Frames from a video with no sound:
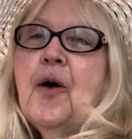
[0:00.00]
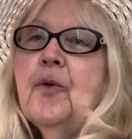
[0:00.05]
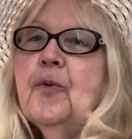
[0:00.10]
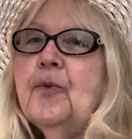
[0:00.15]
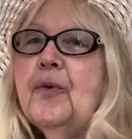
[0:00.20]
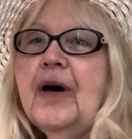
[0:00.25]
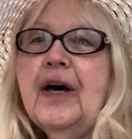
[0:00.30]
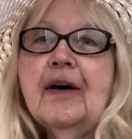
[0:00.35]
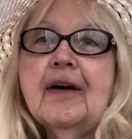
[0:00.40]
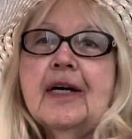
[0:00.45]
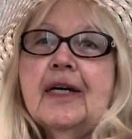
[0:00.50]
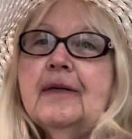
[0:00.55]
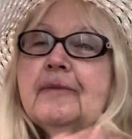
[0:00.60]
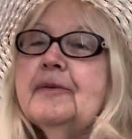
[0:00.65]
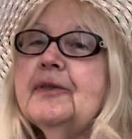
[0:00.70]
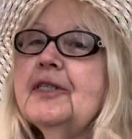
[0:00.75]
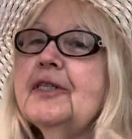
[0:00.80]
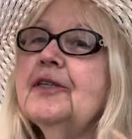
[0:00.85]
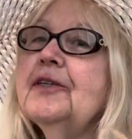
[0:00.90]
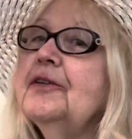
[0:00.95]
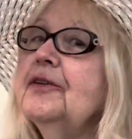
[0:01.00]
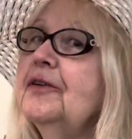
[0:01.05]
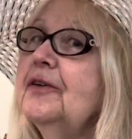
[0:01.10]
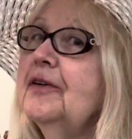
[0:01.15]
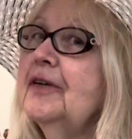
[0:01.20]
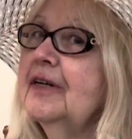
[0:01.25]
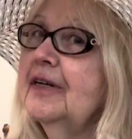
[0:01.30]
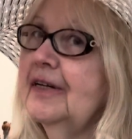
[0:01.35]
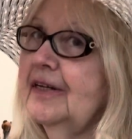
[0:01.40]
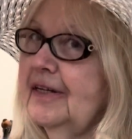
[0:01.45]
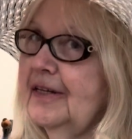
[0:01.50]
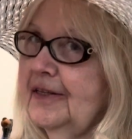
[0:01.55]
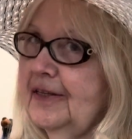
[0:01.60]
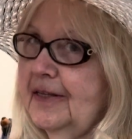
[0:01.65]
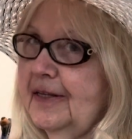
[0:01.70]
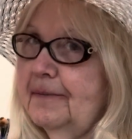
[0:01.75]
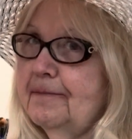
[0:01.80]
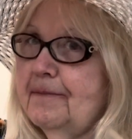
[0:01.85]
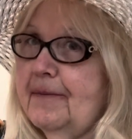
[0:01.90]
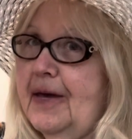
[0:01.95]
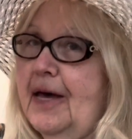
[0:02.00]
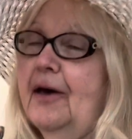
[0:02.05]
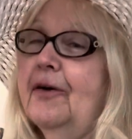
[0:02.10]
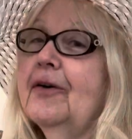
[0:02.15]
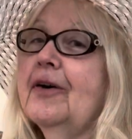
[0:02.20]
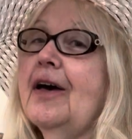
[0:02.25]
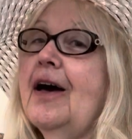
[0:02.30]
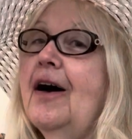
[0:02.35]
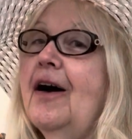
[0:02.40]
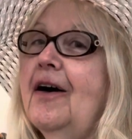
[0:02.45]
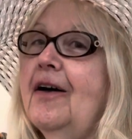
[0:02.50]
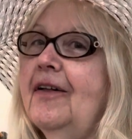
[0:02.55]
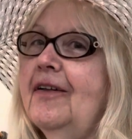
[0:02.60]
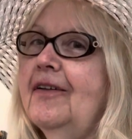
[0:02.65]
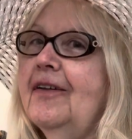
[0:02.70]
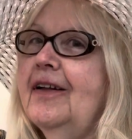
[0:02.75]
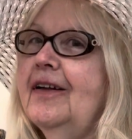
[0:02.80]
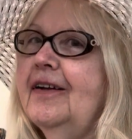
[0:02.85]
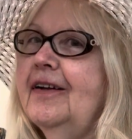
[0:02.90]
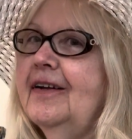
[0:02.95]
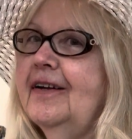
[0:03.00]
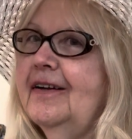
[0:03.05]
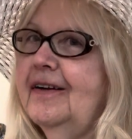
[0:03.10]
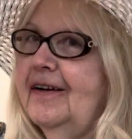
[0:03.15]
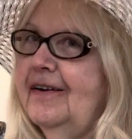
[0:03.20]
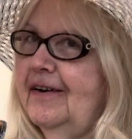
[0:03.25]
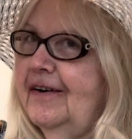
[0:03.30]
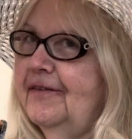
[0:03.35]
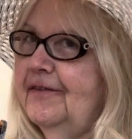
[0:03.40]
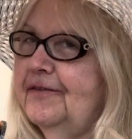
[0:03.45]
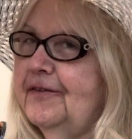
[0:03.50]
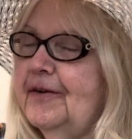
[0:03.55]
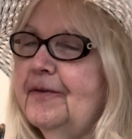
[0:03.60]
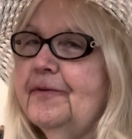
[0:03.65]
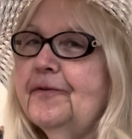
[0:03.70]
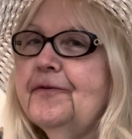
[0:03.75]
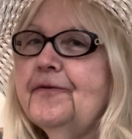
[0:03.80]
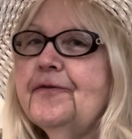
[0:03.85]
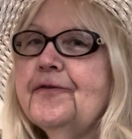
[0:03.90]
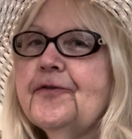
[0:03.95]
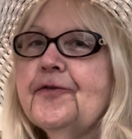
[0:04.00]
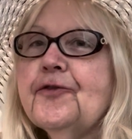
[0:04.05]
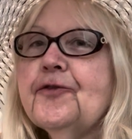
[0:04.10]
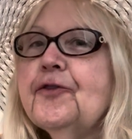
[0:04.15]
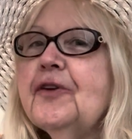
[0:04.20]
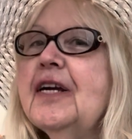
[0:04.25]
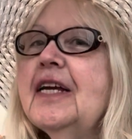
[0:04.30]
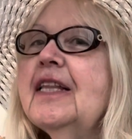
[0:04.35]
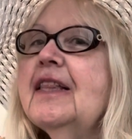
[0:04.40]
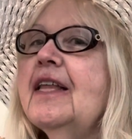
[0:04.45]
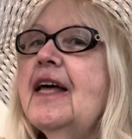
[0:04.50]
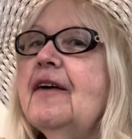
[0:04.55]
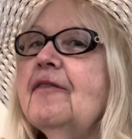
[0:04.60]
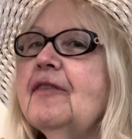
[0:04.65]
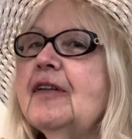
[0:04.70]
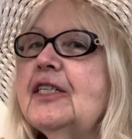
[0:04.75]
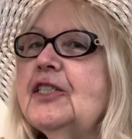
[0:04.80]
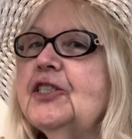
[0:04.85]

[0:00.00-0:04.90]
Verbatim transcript: Welcome to the mail call from three lovely